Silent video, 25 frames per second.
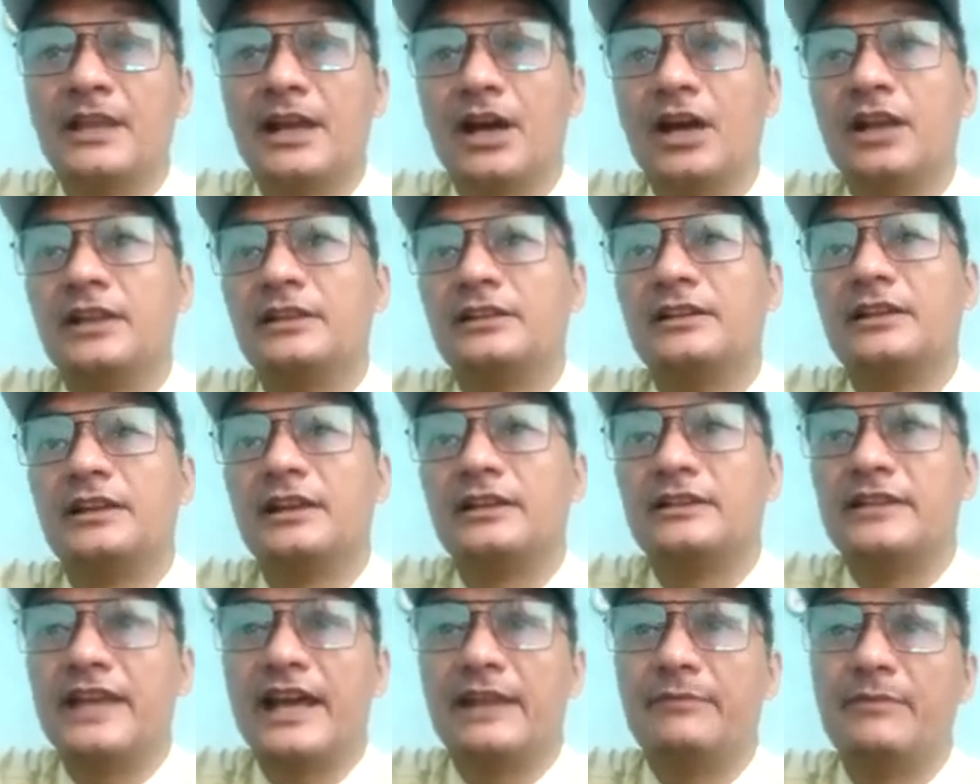And
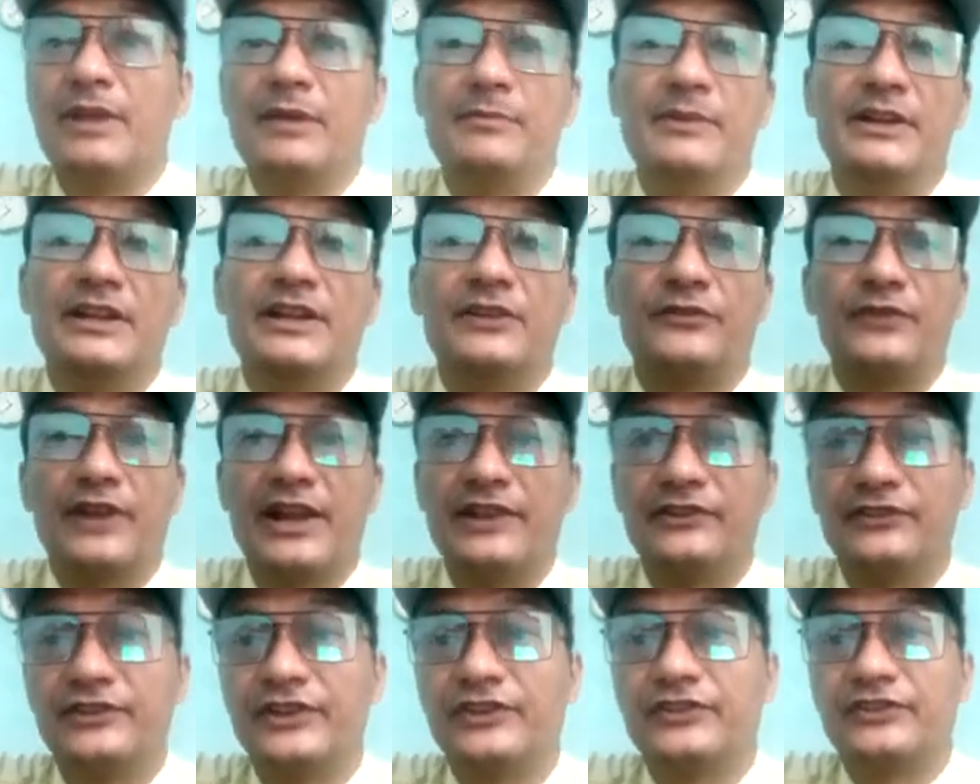there may be
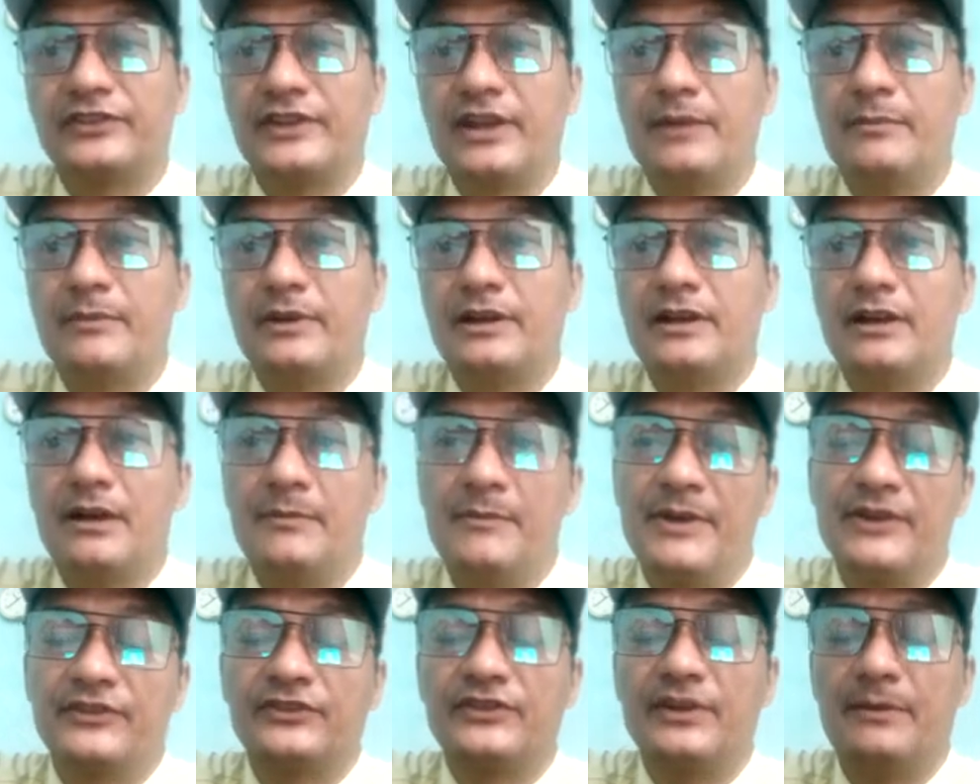differences
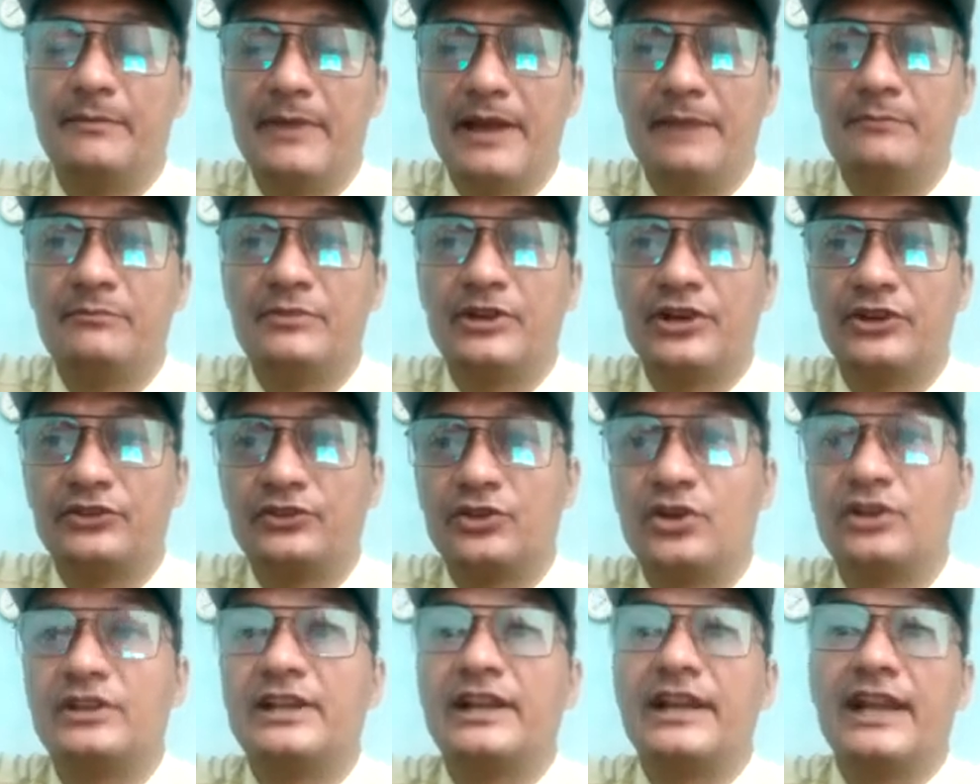amongst the
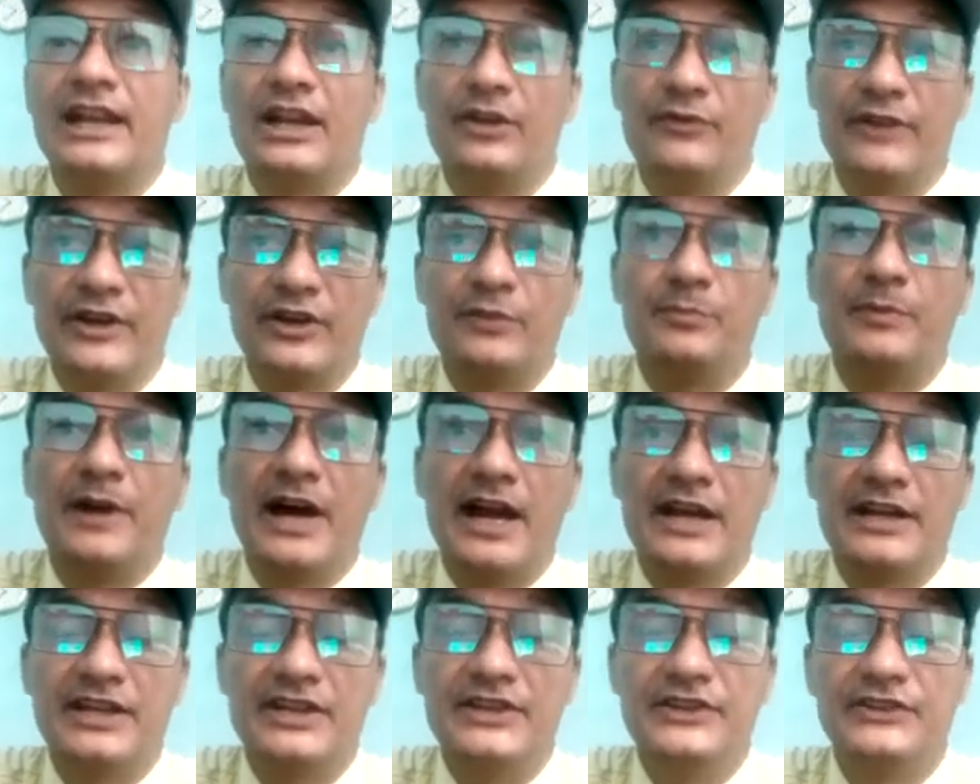members or the relevant
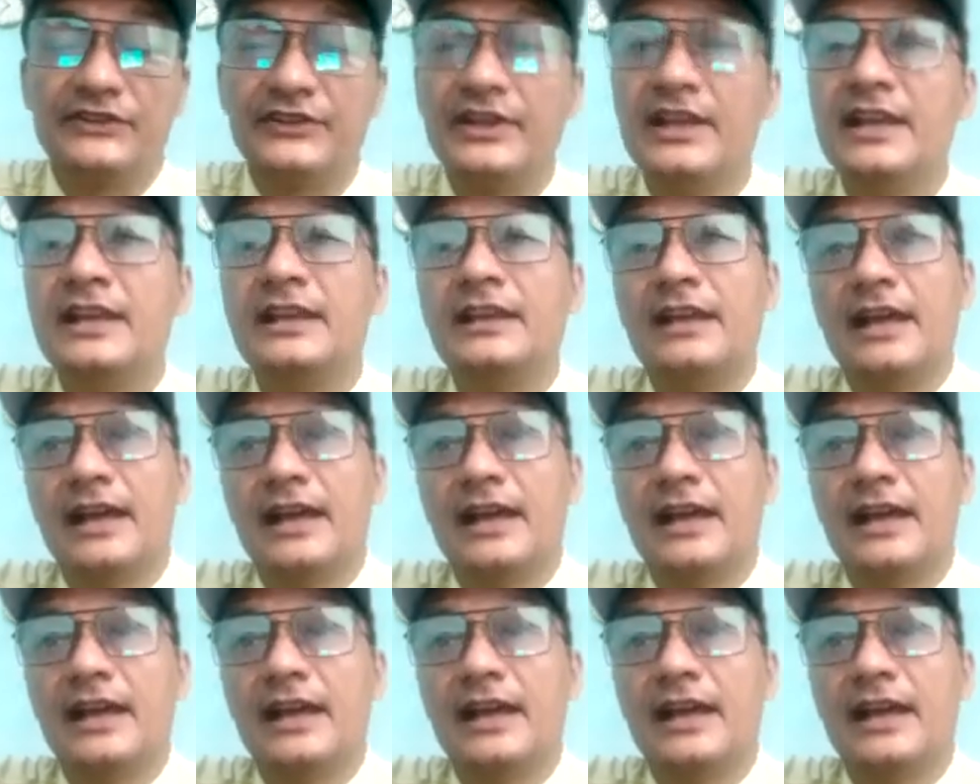parties.